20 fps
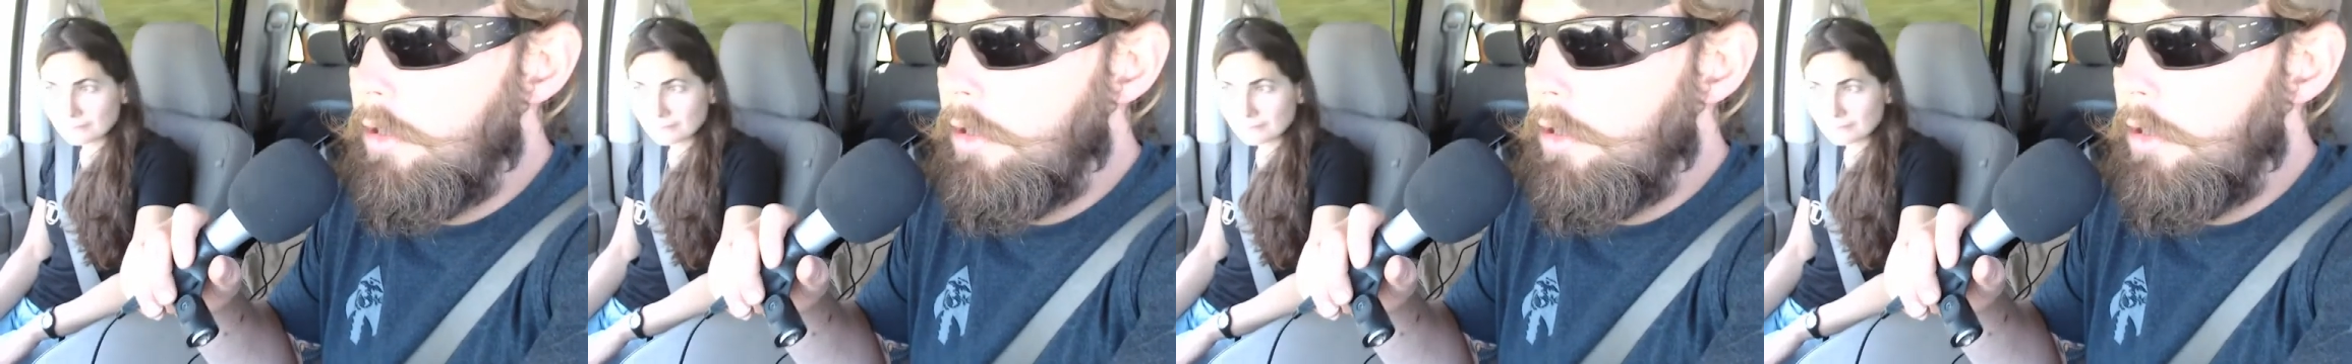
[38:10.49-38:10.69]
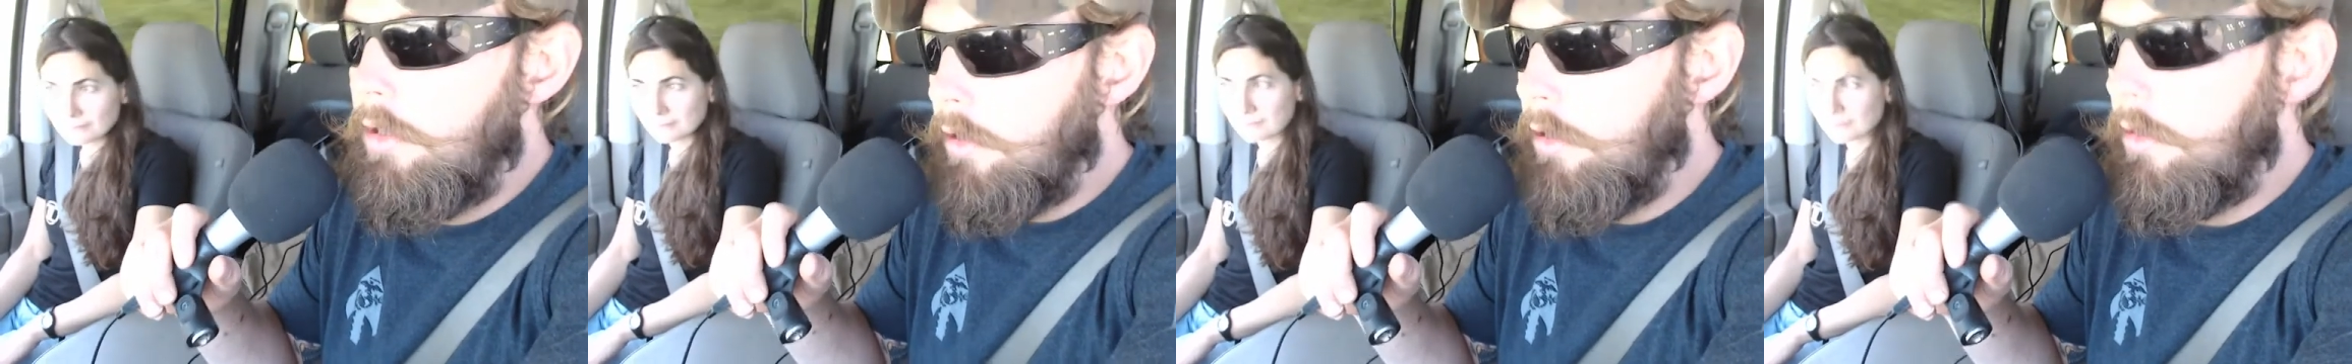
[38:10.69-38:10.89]

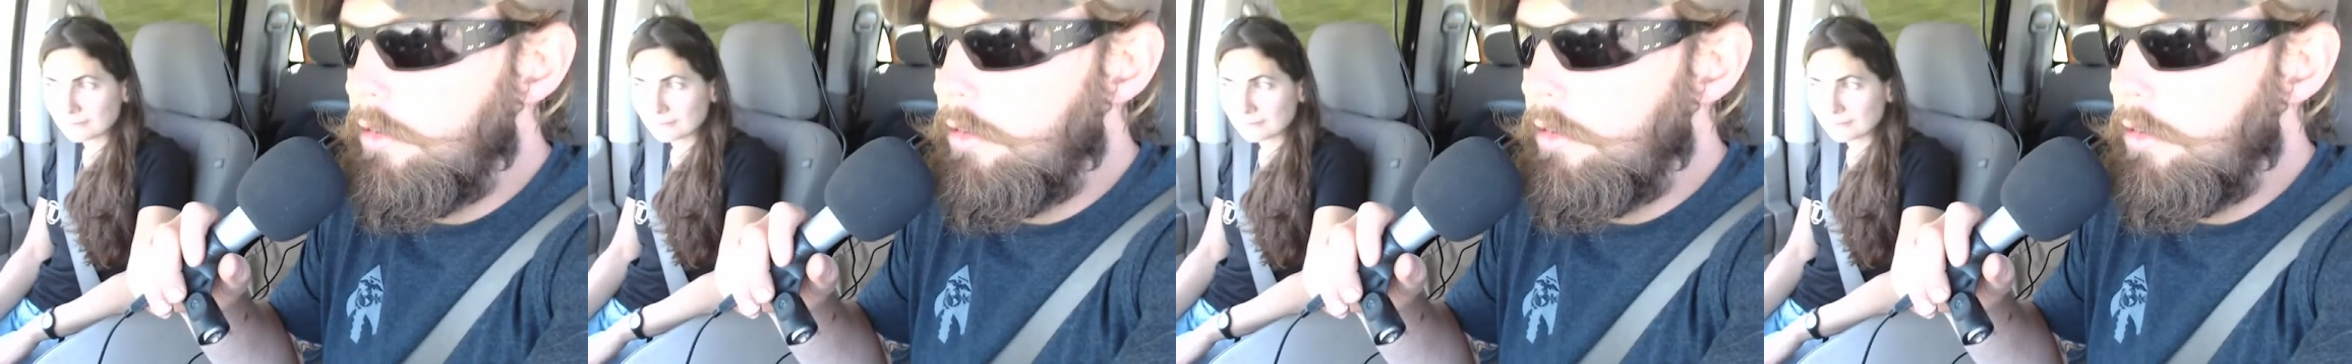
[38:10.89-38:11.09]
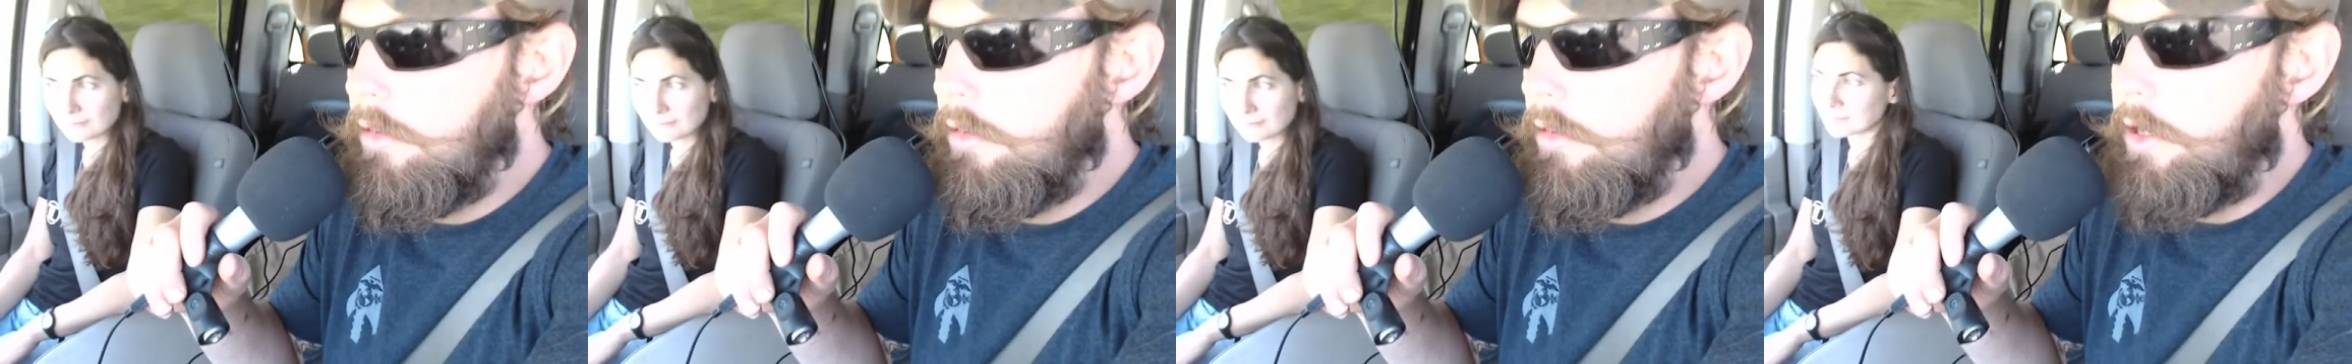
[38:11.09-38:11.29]
that
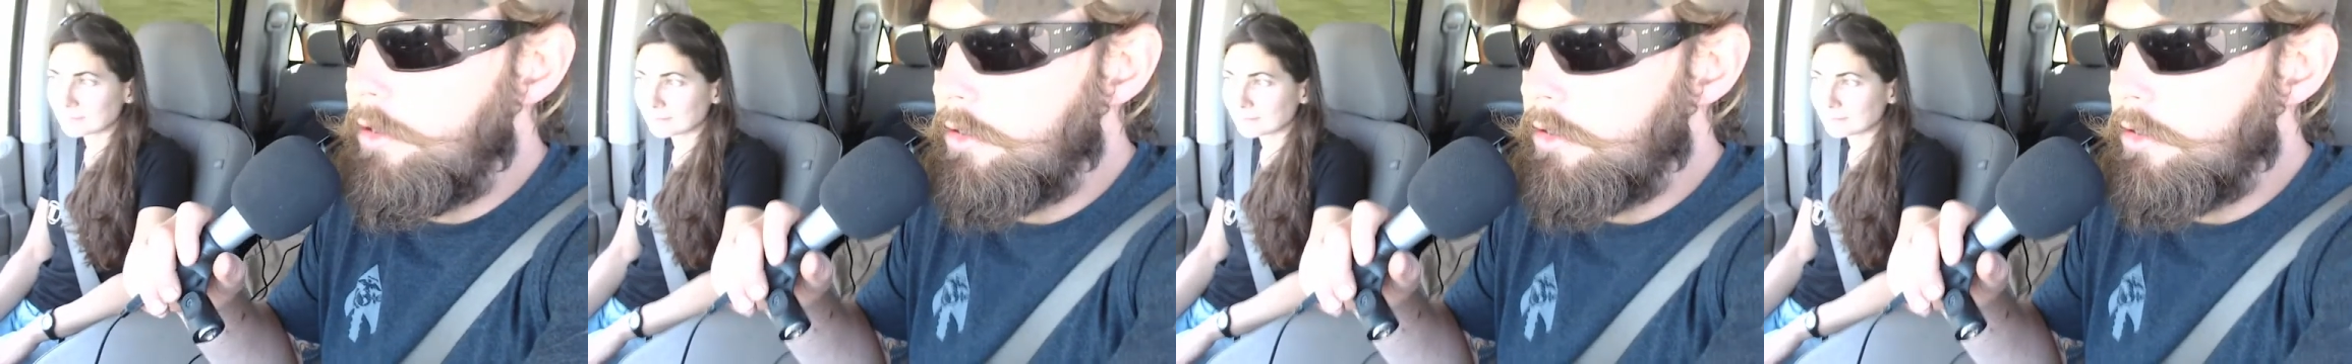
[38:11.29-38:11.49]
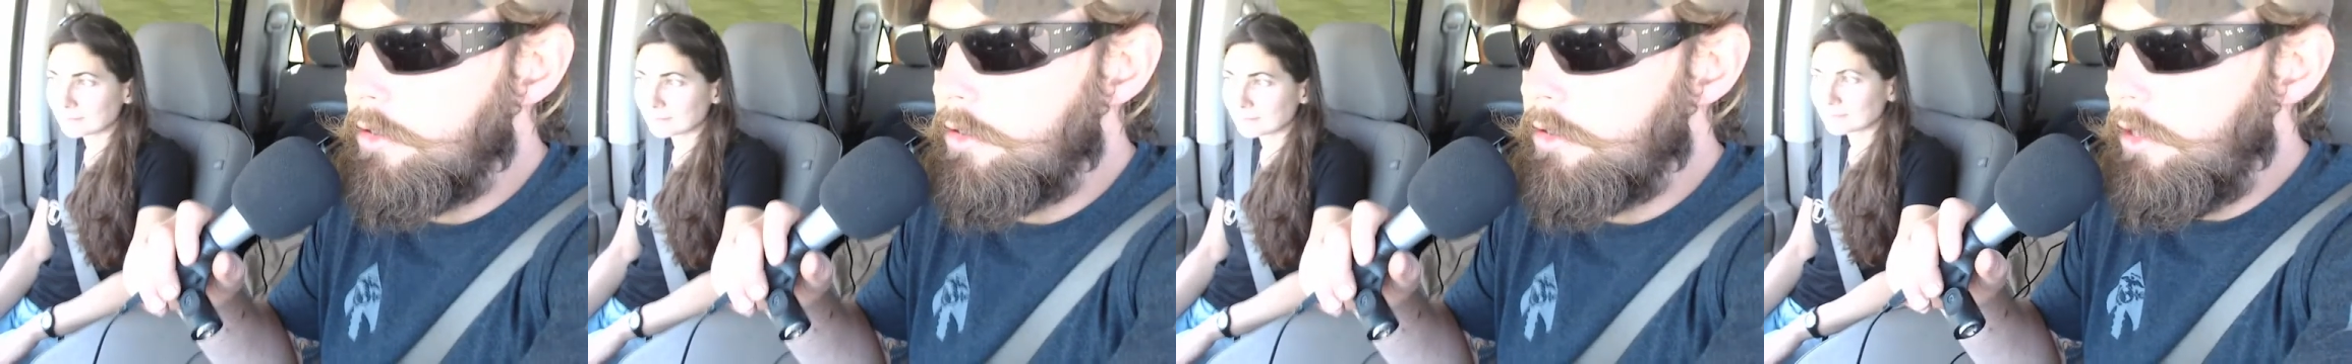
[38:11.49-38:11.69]
actually
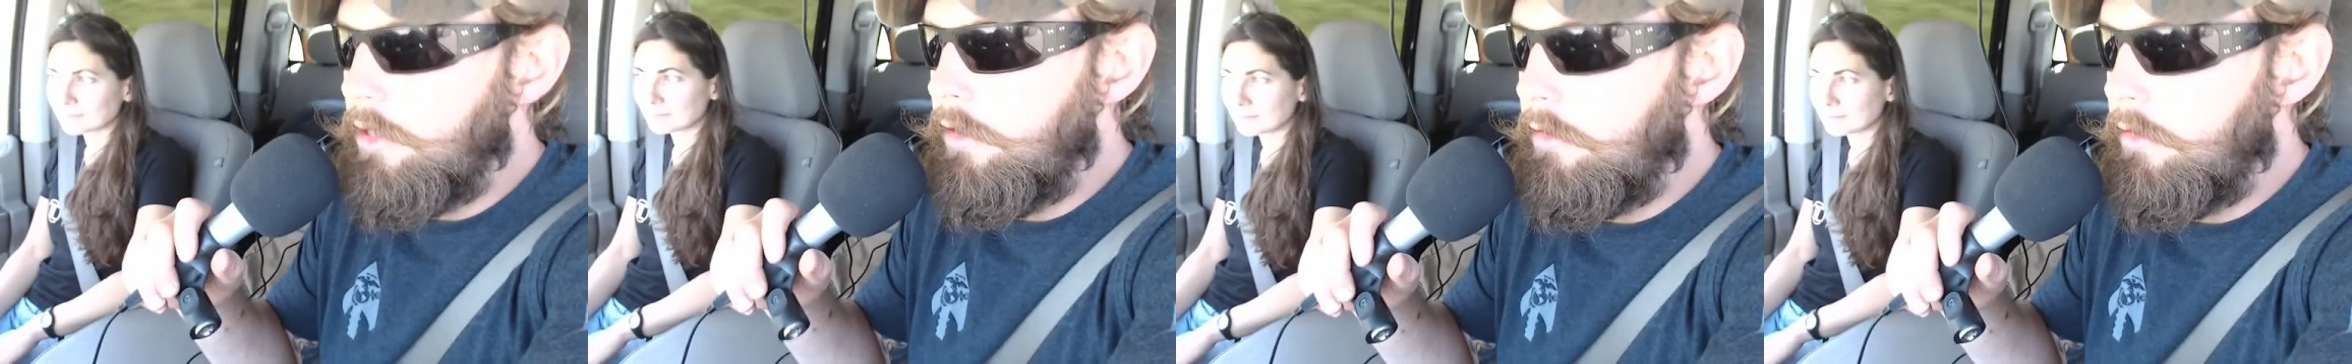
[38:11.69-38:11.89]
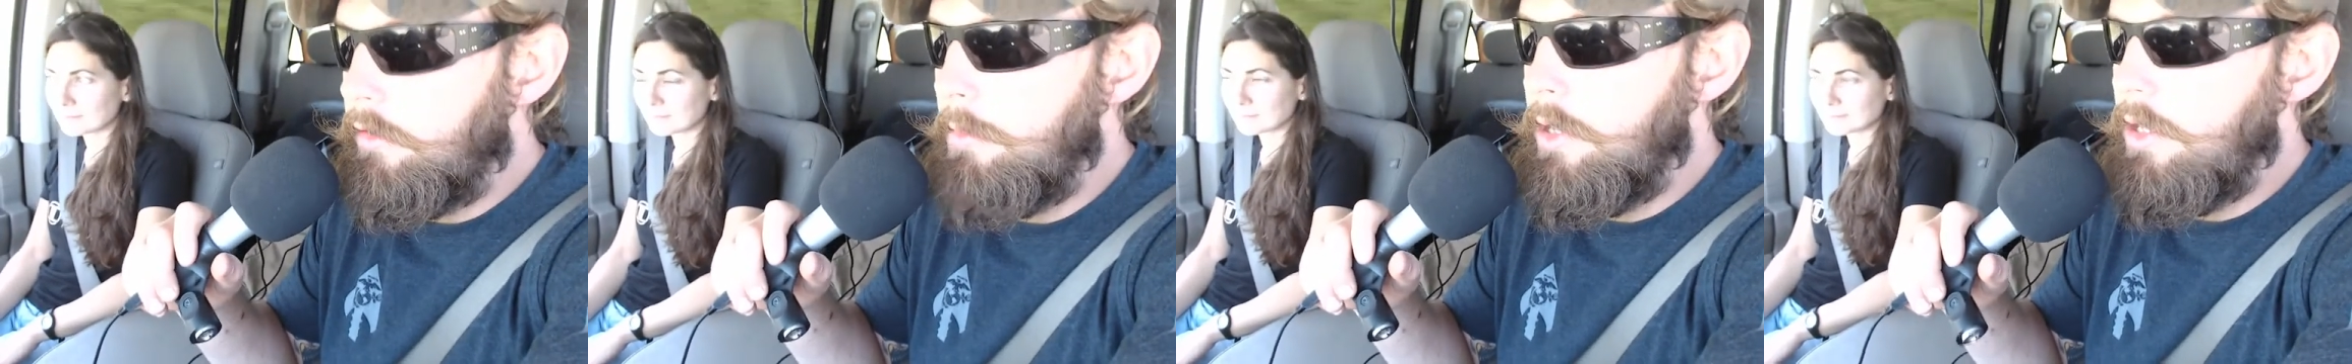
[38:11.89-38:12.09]
leads
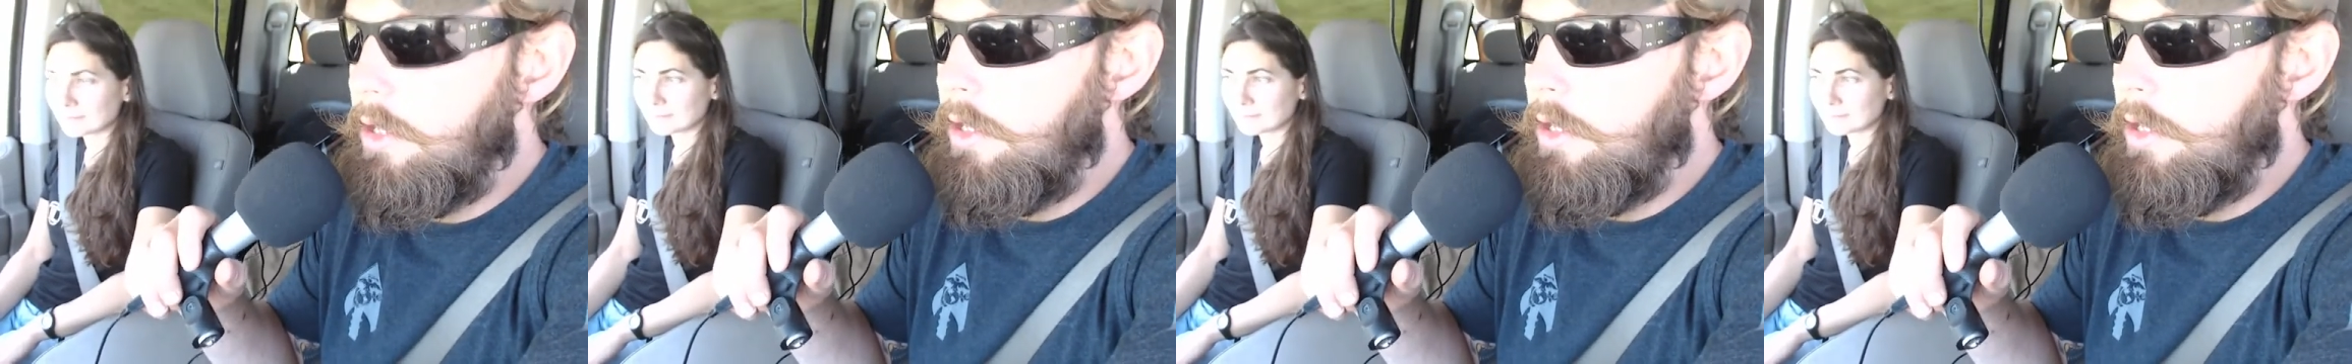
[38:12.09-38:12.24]
me